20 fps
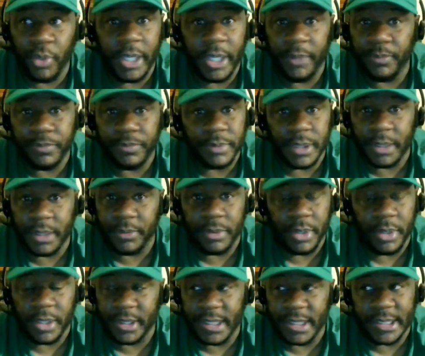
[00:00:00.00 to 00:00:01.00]
We
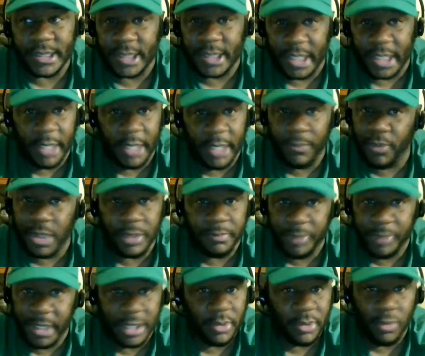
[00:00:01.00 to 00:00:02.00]
this team
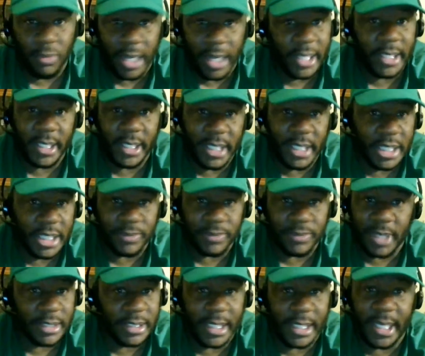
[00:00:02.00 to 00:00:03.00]
wouldn't be the way it
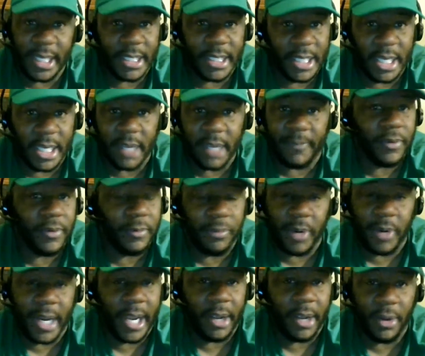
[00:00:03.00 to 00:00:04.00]
is without Dan
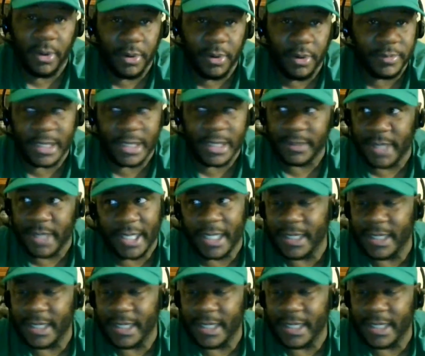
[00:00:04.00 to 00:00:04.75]
Campbell and Brad Holmes.